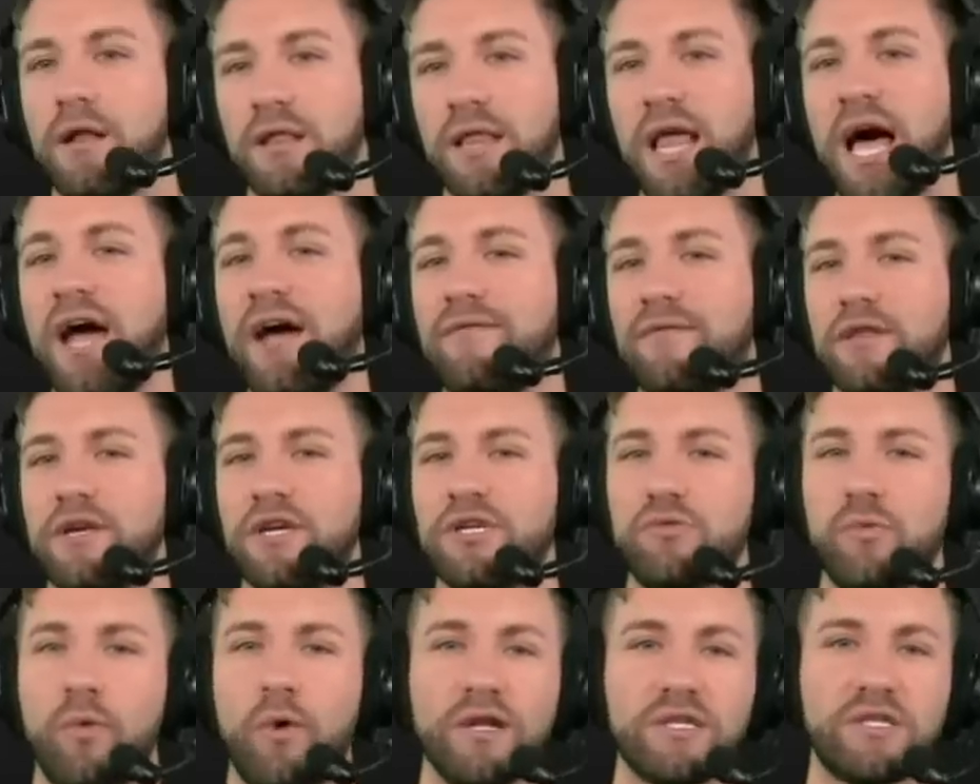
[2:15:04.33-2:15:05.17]
Live at
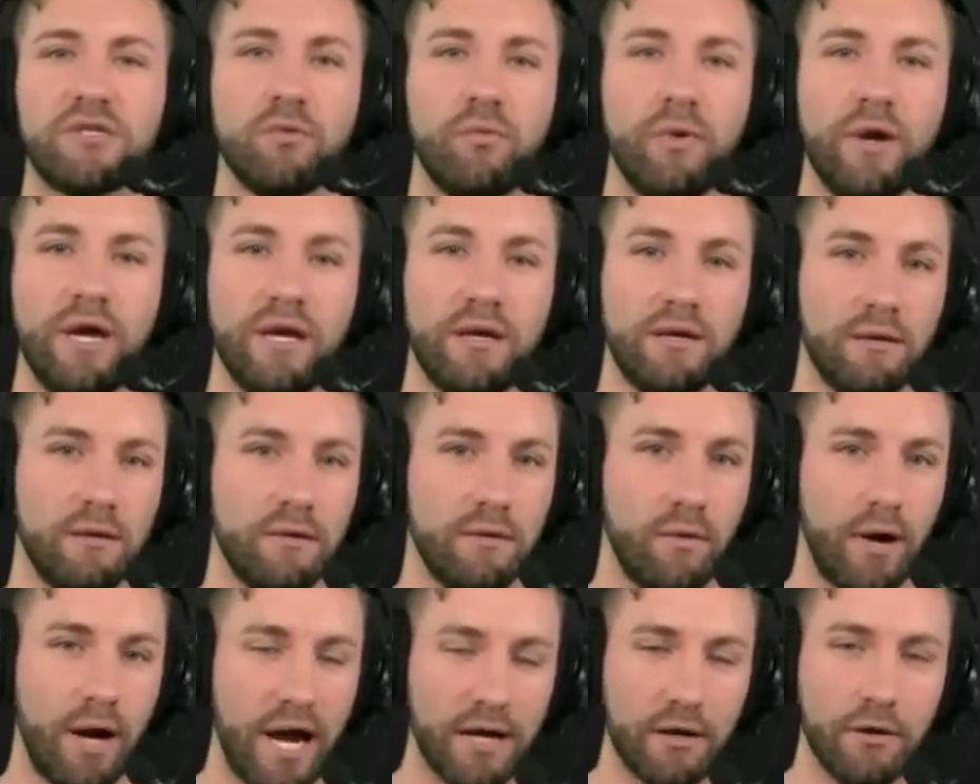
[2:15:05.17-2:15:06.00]
least once a week.
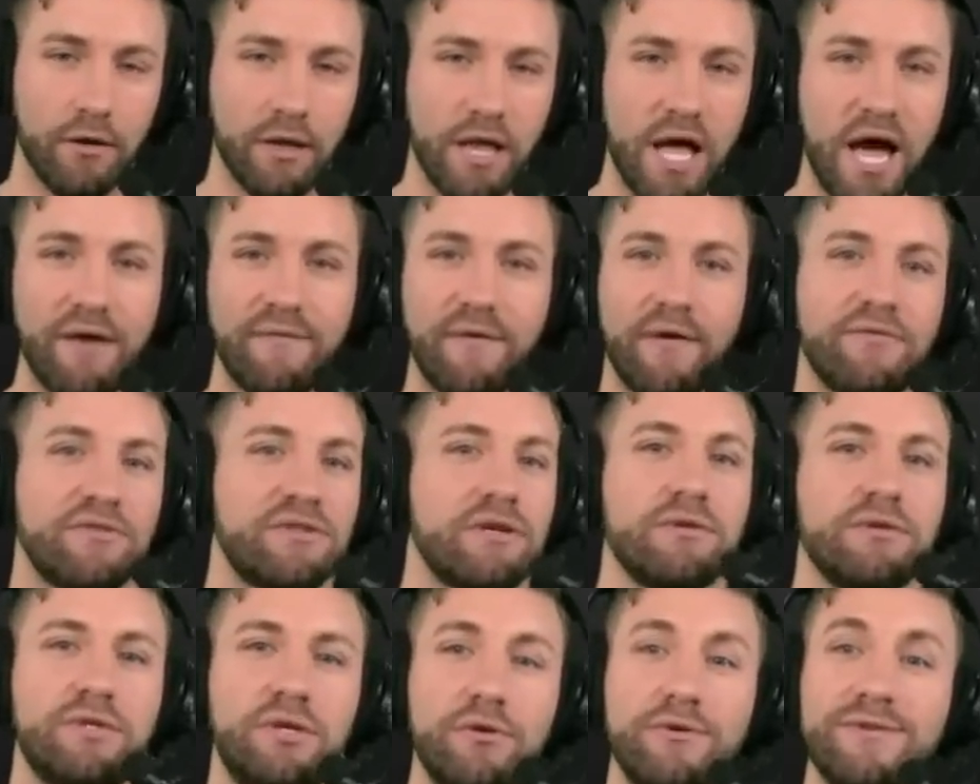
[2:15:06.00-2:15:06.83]
I go live every
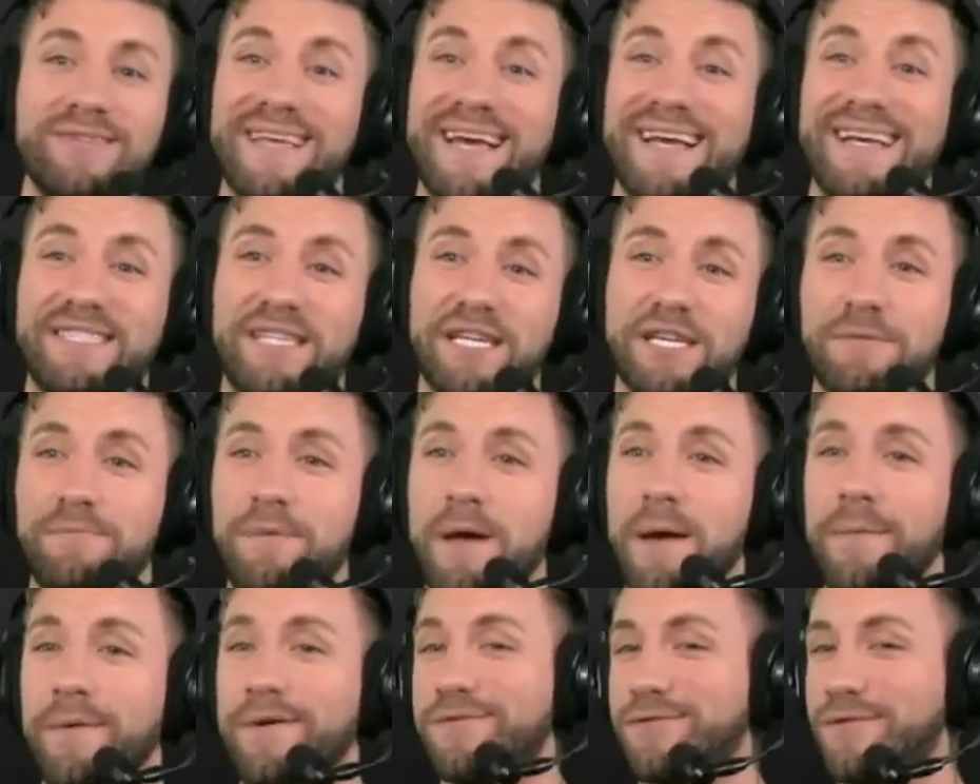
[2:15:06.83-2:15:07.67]
single Tuesday, 6
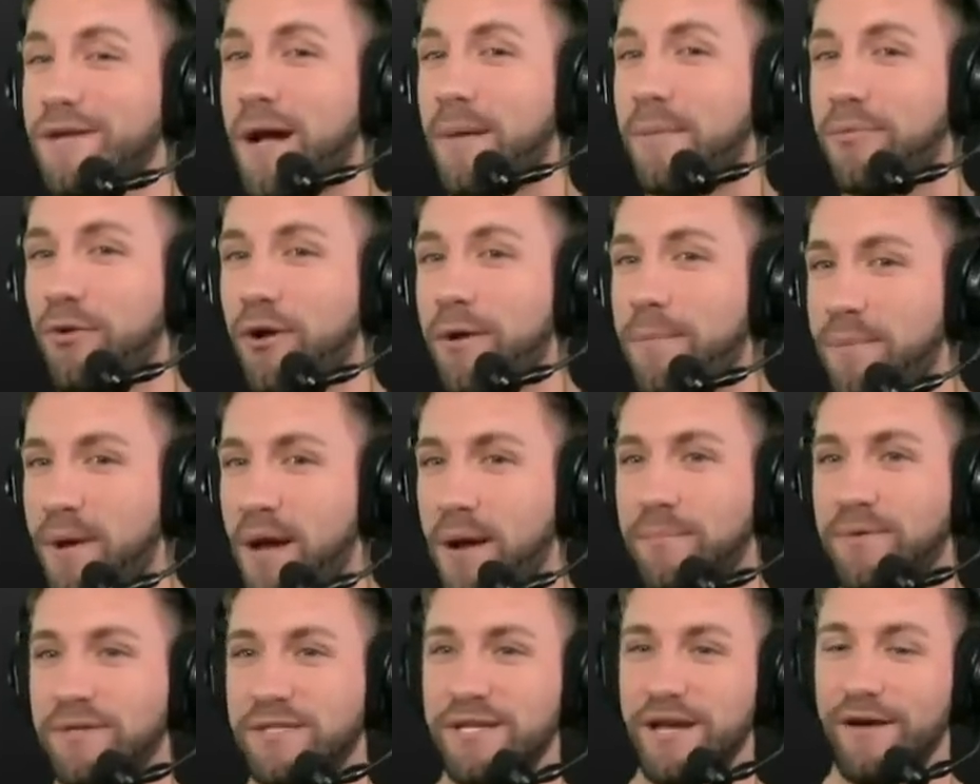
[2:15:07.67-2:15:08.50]
p.m. Eastern Time, 3
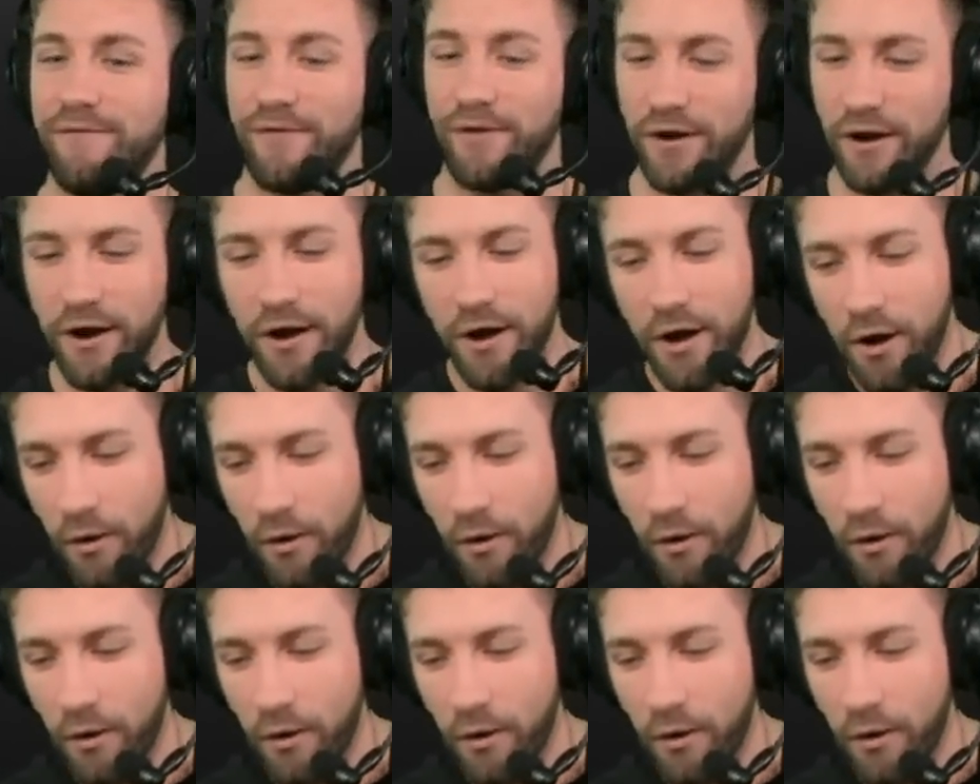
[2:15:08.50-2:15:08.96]
p.m. Pacific.